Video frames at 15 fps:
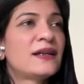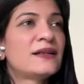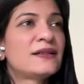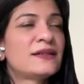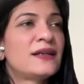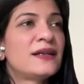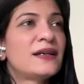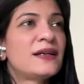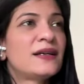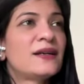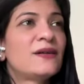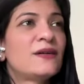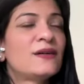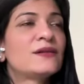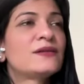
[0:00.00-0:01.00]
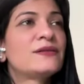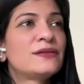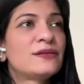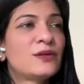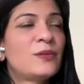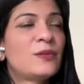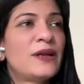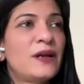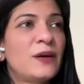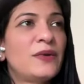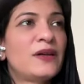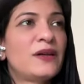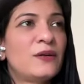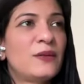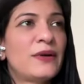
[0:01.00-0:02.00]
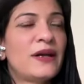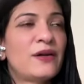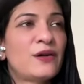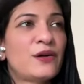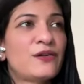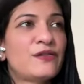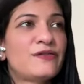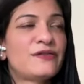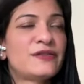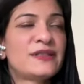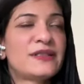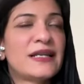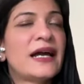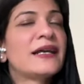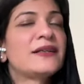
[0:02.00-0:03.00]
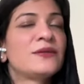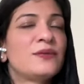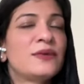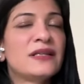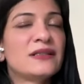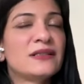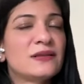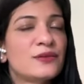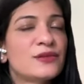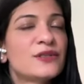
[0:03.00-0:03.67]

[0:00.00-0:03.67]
and also becoming aware of sideways.